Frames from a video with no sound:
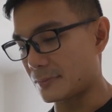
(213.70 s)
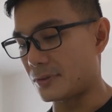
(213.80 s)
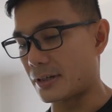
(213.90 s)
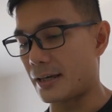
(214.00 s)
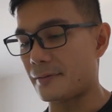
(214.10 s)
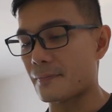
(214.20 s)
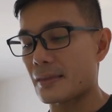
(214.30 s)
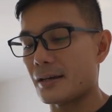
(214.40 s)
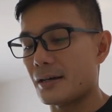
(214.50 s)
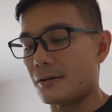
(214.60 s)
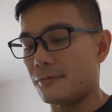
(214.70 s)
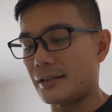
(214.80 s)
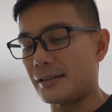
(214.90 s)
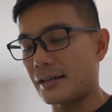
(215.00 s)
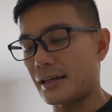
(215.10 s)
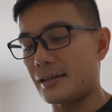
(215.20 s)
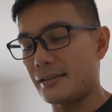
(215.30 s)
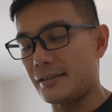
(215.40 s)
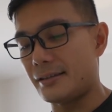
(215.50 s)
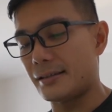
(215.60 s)
Okay, one thing I
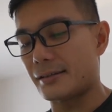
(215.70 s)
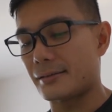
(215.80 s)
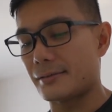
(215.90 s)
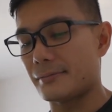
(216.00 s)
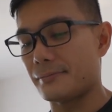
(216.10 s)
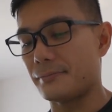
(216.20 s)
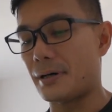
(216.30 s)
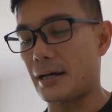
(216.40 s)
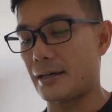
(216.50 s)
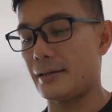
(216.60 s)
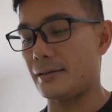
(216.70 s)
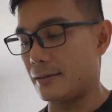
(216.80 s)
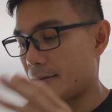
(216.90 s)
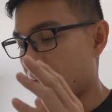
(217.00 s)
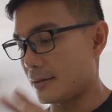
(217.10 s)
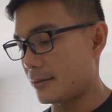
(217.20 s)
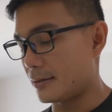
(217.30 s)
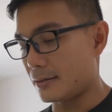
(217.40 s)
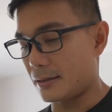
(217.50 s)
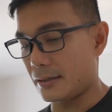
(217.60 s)
didn't buy
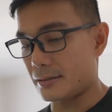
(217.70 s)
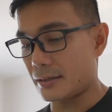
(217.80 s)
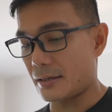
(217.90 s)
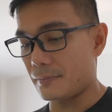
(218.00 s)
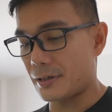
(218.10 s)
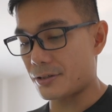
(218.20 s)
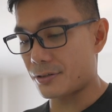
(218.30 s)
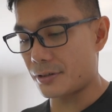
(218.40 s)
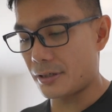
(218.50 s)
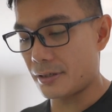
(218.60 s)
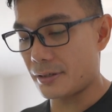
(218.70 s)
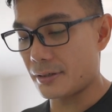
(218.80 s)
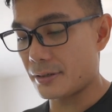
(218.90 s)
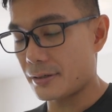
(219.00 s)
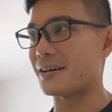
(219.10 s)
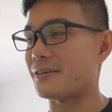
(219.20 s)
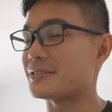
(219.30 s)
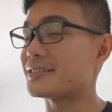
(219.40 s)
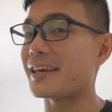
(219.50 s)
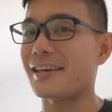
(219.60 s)
is a measuring
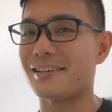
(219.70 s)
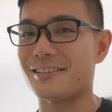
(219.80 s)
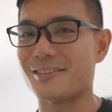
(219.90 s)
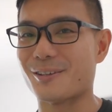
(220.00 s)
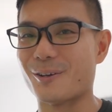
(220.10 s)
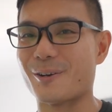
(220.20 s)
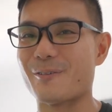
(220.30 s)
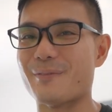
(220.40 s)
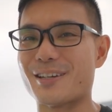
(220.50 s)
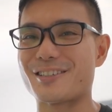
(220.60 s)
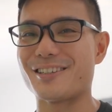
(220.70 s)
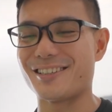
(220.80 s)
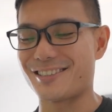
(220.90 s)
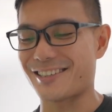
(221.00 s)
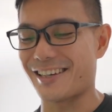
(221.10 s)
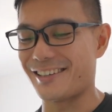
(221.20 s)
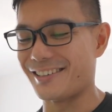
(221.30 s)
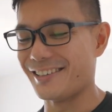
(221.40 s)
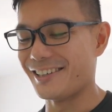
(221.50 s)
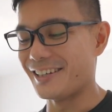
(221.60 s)
scale. Sorry, measuring
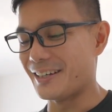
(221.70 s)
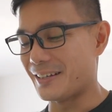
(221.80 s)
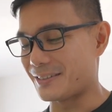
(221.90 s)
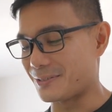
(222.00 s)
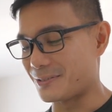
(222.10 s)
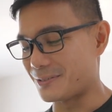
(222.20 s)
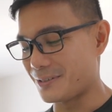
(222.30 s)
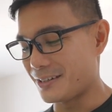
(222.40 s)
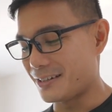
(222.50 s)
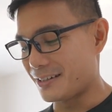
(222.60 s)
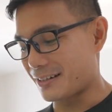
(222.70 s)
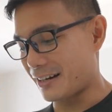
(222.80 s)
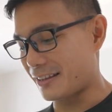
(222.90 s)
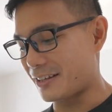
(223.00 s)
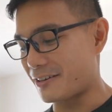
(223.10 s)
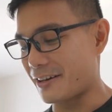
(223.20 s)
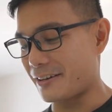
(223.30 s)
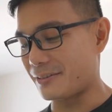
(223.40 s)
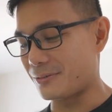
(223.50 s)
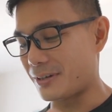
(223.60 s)
scale. So right
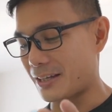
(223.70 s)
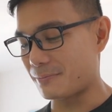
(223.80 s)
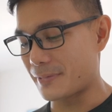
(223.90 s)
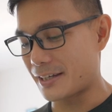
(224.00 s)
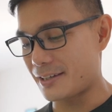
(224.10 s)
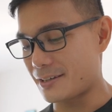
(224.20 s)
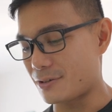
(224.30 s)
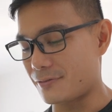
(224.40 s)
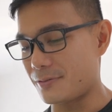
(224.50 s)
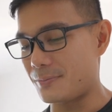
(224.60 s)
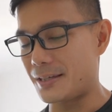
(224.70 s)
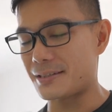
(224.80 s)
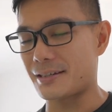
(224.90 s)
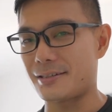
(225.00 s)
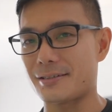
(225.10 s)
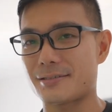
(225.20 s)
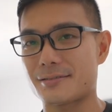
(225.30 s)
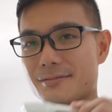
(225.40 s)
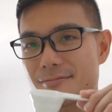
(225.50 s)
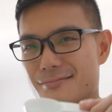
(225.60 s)
now, to get my coffee beans, I just
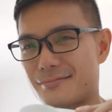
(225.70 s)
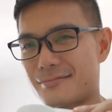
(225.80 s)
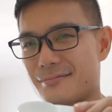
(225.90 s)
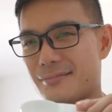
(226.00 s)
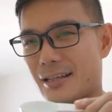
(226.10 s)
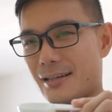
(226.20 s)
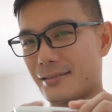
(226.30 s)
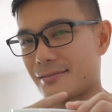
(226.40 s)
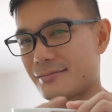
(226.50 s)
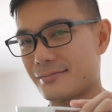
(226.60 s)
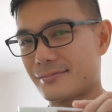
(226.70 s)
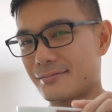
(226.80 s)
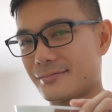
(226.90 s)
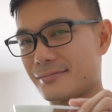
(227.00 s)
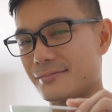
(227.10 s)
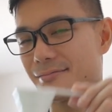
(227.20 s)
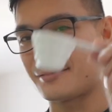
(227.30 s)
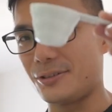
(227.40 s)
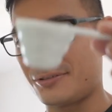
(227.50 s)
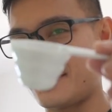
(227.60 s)
like
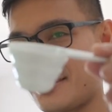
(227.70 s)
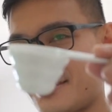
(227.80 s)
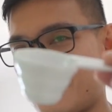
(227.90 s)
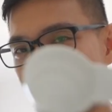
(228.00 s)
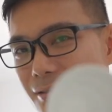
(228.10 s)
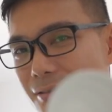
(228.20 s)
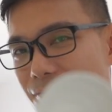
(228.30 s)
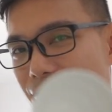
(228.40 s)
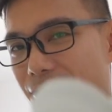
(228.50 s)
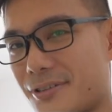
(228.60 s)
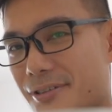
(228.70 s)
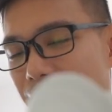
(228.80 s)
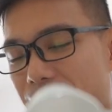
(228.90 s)
use this for